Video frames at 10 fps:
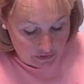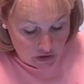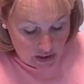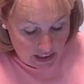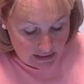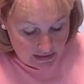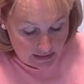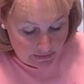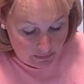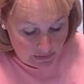she ends
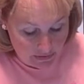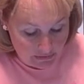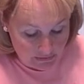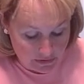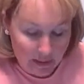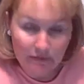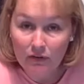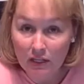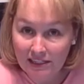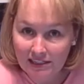up
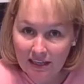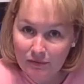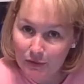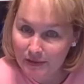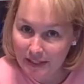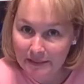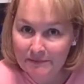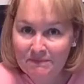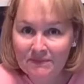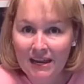falling in love over
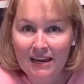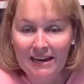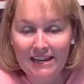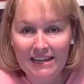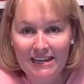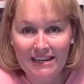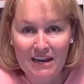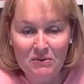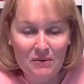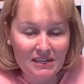there. And
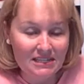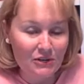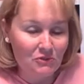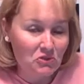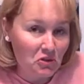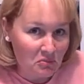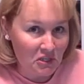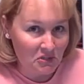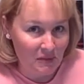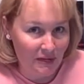I don't want to tell you too
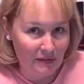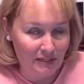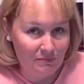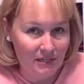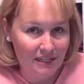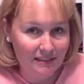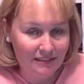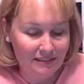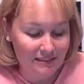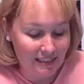much about it
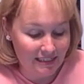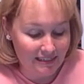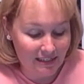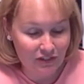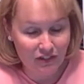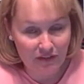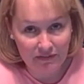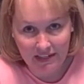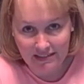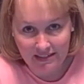because it's such a
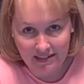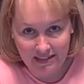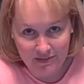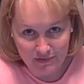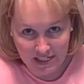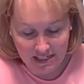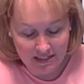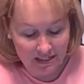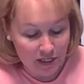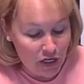fascinating
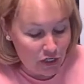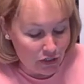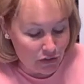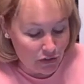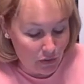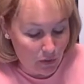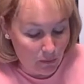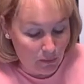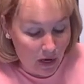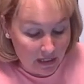read.
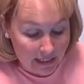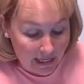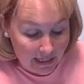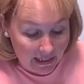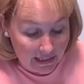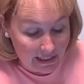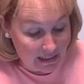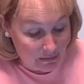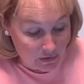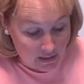So Molokai,
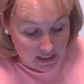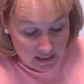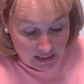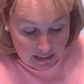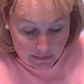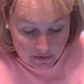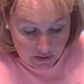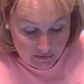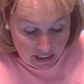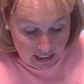and I'm looking at
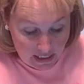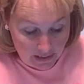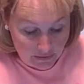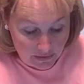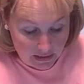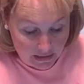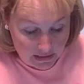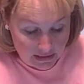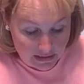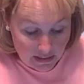Amazon right now, and
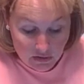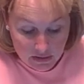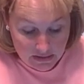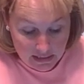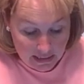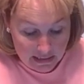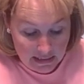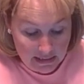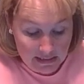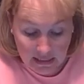it is
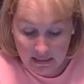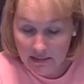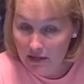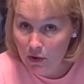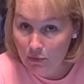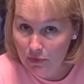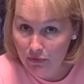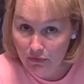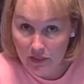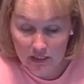$10.19 with
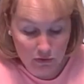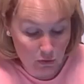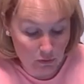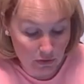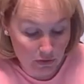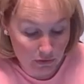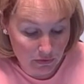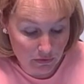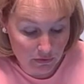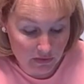free Super
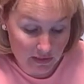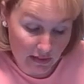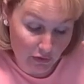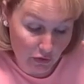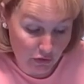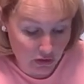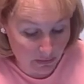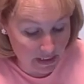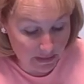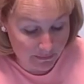Saver
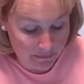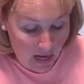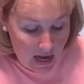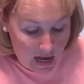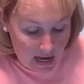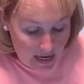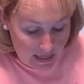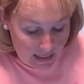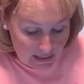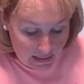shipping.
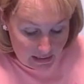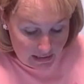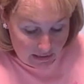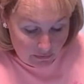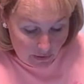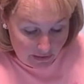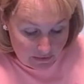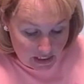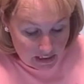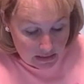And if you
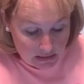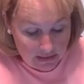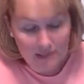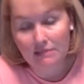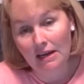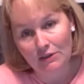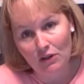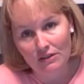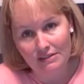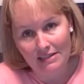have Kindle, it's
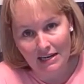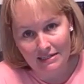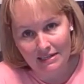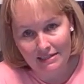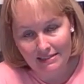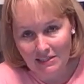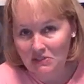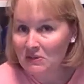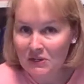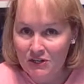
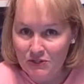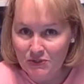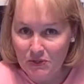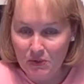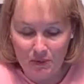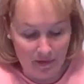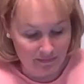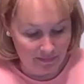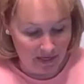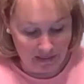$9.99. So
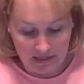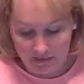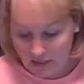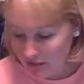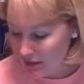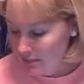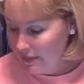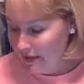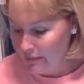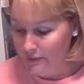definitely
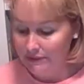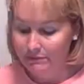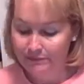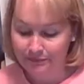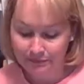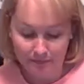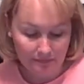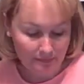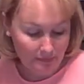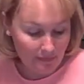recommend that one.
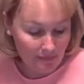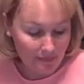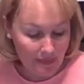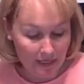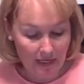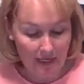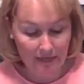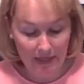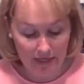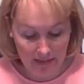
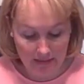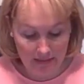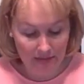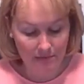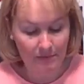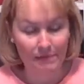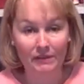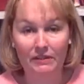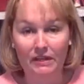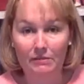And then my
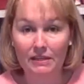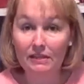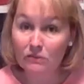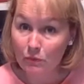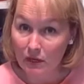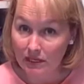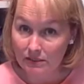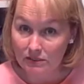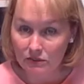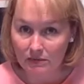mother gave me this
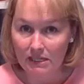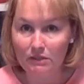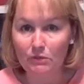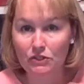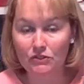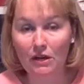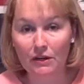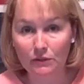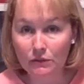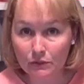one to read, which is
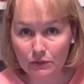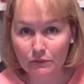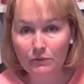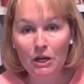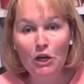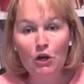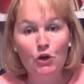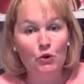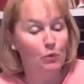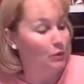Honolulu,
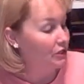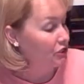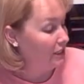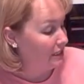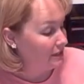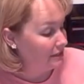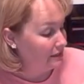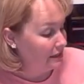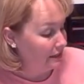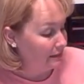which is